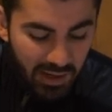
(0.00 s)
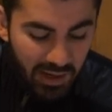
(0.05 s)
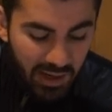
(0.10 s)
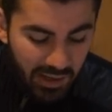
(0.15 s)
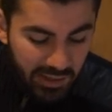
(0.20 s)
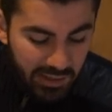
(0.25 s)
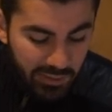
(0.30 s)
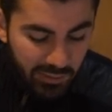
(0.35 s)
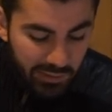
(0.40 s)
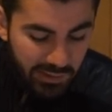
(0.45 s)

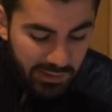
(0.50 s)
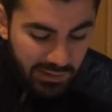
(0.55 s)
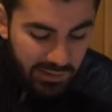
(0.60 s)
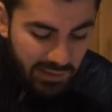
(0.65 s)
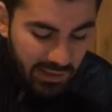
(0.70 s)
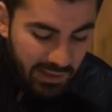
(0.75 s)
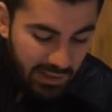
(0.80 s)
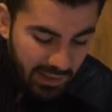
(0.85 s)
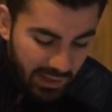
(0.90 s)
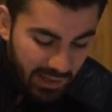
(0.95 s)
I
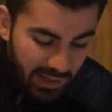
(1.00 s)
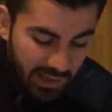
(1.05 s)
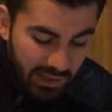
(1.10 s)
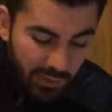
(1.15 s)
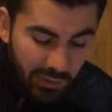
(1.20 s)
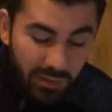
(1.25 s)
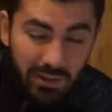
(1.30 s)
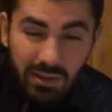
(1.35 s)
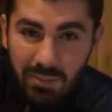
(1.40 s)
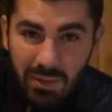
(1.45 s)

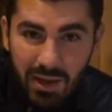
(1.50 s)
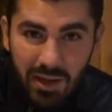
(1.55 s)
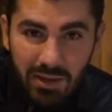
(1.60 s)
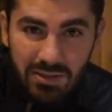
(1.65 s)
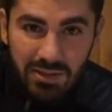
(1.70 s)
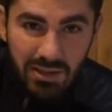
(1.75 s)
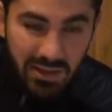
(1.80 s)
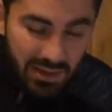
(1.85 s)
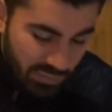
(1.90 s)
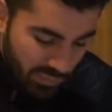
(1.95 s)
only
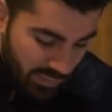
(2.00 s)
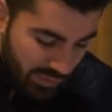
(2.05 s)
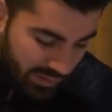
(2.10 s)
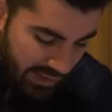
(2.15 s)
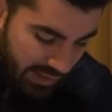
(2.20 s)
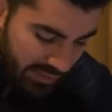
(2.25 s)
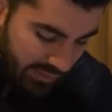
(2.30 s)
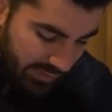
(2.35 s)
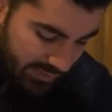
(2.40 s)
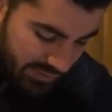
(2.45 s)
managed to get 1
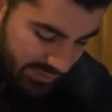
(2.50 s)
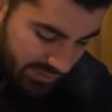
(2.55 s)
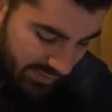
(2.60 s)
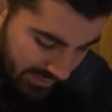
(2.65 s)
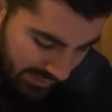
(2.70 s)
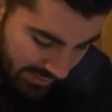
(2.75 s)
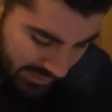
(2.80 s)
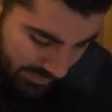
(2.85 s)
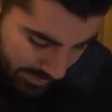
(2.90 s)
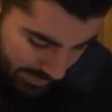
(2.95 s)
hour of
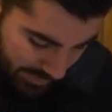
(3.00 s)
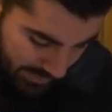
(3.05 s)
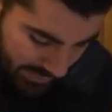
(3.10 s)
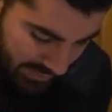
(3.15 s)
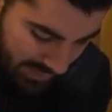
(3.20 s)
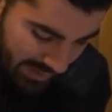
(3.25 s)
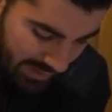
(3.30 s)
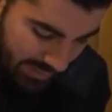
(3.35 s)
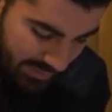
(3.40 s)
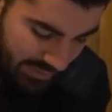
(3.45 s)
sleep.
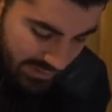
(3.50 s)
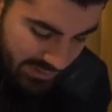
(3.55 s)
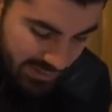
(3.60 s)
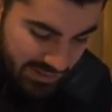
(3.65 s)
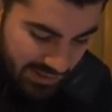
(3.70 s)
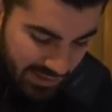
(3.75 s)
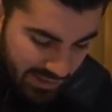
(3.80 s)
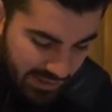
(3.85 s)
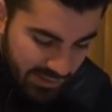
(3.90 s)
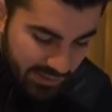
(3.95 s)
That being
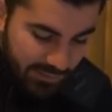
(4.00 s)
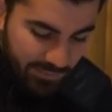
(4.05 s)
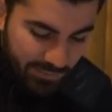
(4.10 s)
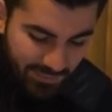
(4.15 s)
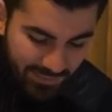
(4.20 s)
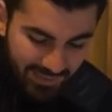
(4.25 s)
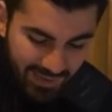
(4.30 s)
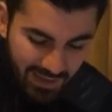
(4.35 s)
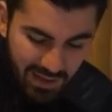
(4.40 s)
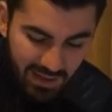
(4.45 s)
said,
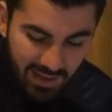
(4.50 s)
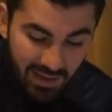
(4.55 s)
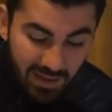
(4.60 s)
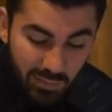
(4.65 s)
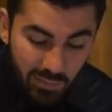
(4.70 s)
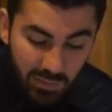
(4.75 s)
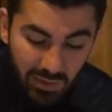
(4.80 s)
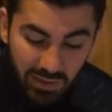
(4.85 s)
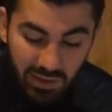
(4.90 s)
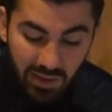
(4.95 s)

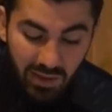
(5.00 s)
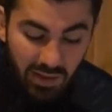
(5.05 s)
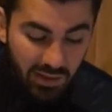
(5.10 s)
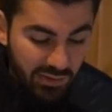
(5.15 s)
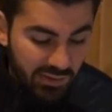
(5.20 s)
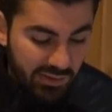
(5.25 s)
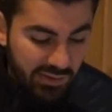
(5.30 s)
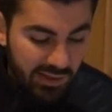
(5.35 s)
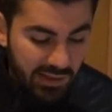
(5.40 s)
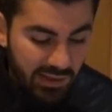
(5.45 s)
I'm really
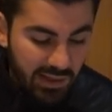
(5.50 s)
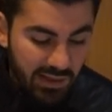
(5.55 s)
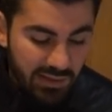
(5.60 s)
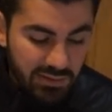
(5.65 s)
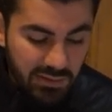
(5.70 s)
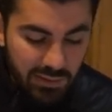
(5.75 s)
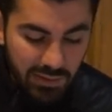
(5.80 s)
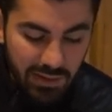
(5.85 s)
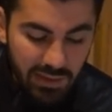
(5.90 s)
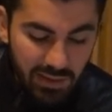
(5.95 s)
hungry right now,
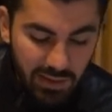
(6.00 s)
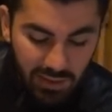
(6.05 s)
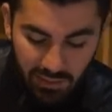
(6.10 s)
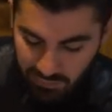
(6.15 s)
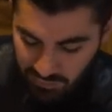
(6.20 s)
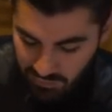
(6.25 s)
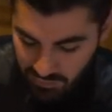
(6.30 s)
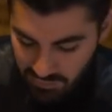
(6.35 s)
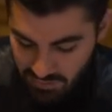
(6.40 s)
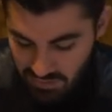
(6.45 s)
so I think
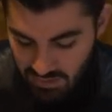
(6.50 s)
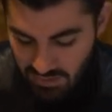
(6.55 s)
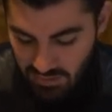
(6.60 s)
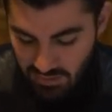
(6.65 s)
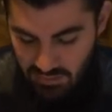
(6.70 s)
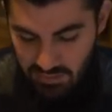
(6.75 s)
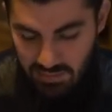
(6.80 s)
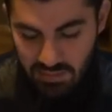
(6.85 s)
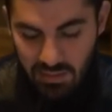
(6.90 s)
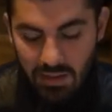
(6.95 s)
first
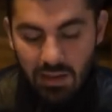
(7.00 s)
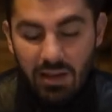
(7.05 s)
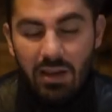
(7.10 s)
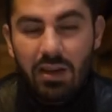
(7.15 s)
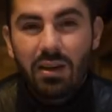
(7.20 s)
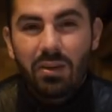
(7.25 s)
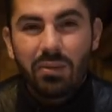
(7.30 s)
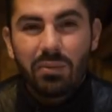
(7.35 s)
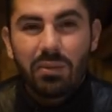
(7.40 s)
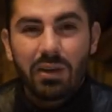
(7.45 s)
things,
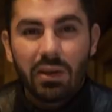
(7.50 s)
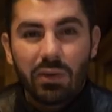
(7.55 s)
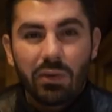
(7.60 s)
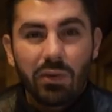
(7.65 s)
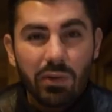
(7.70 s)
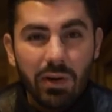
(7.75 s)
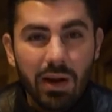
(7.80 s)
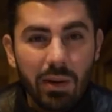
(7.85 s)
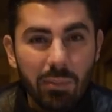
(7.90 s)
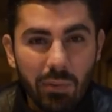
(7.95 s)
we're gonna go
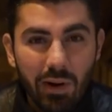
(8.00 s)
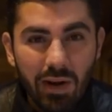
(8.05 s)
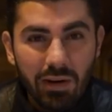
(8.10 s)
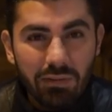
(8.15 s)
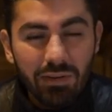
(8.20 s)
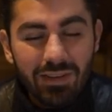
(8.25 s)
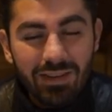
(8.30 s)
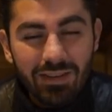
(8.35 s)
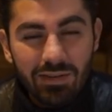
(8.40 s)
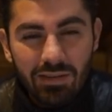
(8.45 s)
grab
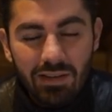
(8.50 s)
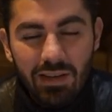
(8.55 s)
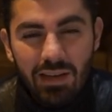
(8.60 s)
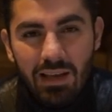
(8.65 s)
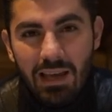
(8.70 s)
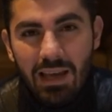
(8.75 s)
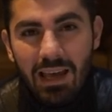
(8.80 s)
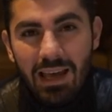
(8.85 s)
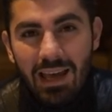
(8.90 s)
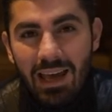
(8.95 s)
breakfast,
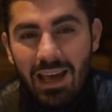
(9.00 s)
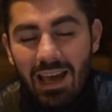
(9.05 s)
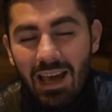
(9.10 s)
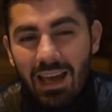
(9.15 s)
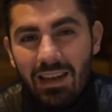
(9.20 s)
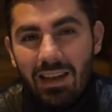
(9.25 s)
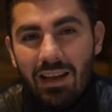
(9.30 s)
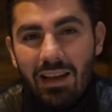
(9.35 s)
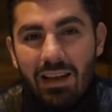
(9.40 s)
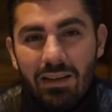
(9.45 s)

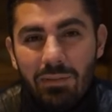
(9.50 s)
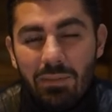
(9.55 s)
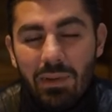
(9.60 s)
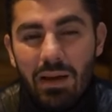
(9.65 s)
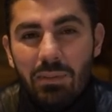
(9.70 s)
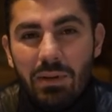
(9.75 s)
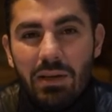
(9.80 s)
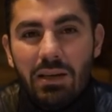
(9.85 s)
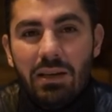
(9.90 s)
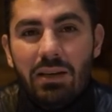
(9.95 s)
and then
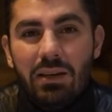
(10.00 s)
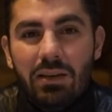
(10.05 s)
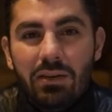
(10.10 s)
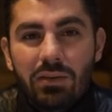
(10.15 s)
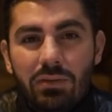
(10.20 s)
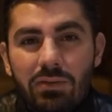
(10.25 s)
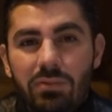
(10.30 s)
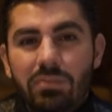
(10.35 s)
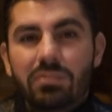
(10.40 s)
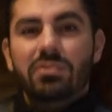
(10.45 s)
maybe
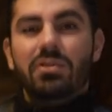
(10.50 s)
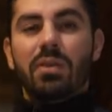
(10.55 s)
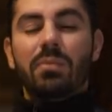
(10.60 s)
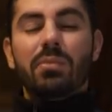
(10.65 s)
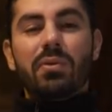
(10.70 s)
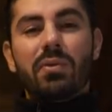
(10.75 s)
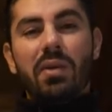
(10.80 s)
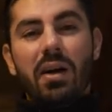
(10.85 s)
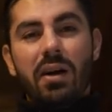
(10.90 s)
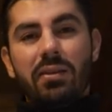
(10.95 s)
jump
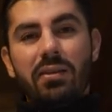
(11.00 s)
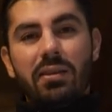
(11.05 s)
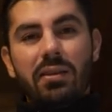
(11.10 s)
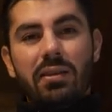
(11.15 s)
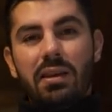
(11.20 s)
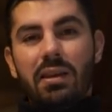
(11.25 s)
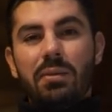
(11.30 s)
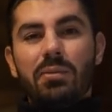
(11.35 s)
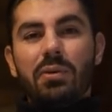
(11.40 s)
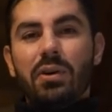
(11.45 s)
around the
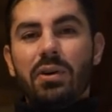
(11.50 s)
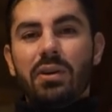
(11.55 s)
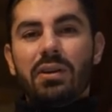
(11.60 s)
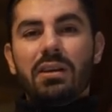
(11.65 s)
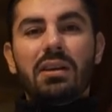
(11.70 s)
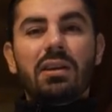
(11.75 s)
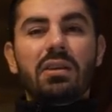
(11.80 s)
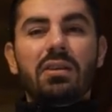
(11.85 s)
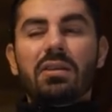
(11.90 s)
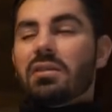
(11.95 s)
neighborhood
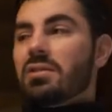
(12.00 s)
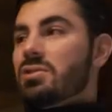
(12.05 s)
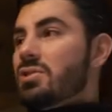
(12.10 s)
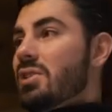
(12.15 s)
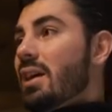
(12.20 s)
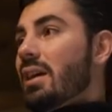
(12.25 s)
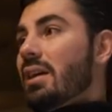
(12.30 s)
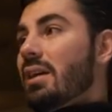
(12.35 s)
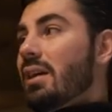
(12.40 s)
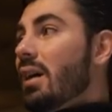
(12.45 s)
here,
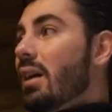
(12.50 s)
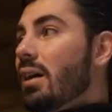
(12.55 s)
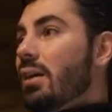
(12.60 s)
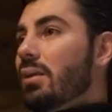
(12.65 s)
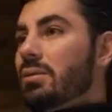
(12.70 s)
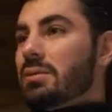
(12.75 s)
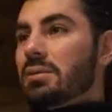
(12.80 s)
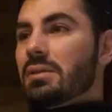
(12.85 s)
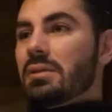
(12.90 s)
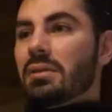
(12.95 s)
check it
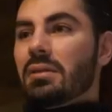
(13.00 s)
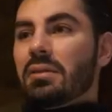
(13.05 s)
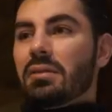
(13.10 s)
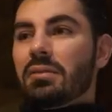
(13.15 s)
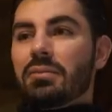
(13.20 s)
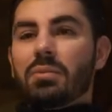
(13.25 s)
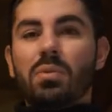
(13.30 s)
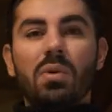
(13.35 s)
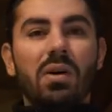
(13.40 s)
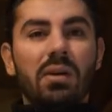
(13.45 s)
out,
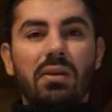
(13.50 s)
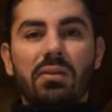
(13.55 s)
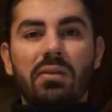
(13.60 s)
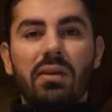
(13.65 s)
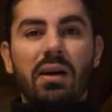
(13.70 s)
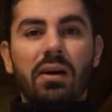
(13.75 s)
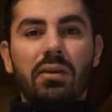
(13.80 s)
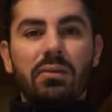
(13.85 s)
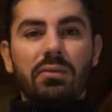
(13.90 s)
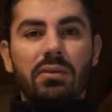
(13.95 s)
walk
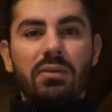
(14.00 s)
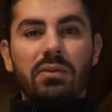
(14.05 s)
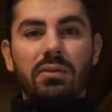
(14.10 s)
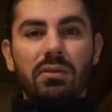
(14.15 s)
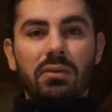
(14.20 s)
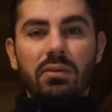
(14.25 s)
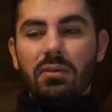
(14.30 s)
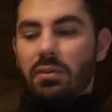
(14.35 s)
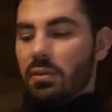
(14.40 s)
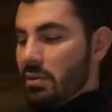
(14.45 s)
around,
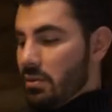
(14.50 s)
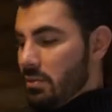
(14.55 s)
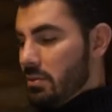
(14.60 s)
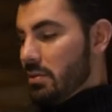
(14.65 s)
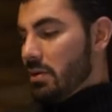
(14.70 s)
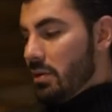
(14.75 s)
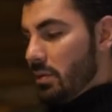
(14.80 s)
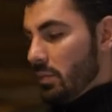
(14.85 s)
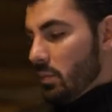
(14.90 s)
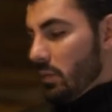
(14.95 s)

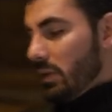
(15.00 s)
you know,